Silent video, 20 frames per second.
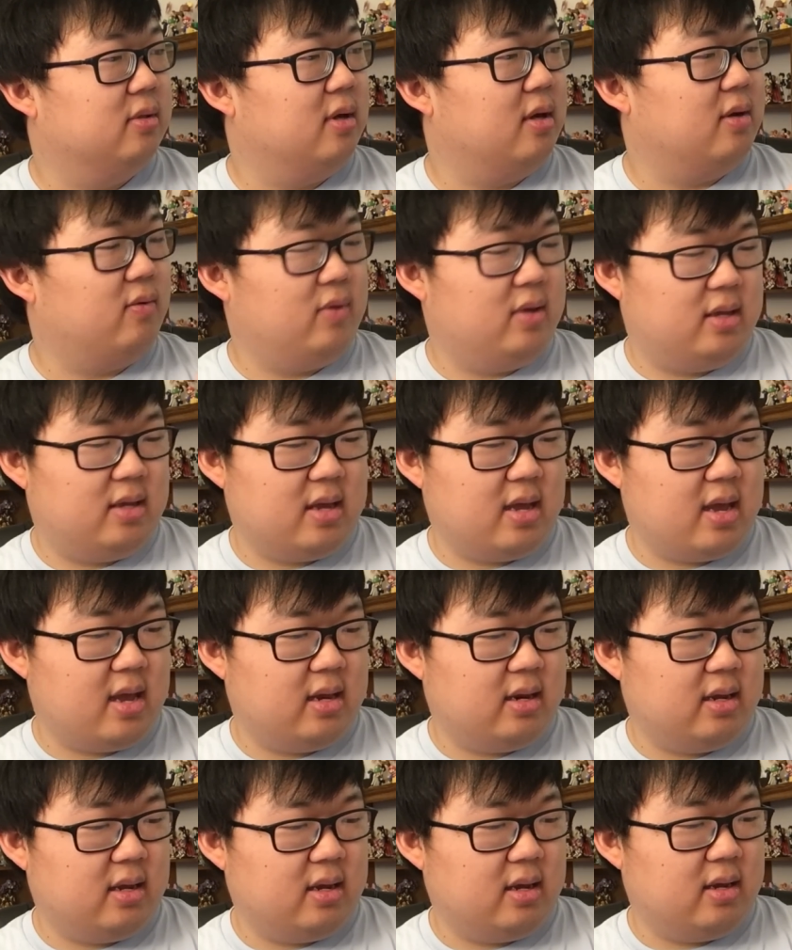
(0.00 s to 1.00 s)
like we
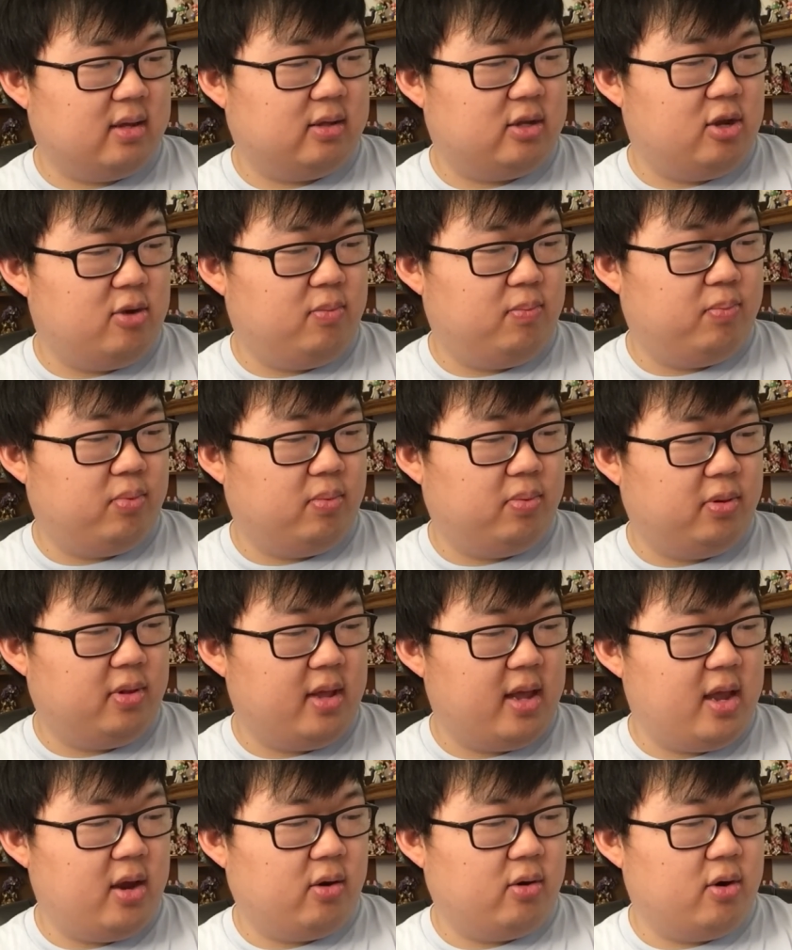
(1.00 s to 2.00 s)
got, do you
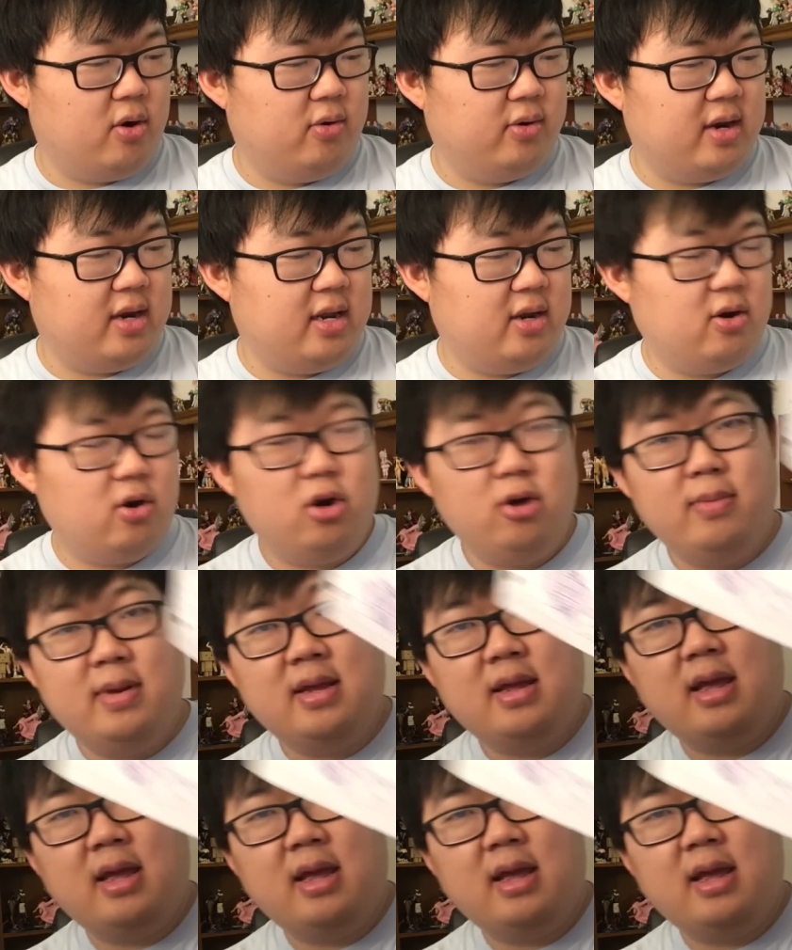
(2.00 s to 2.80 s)
play or own any Kirby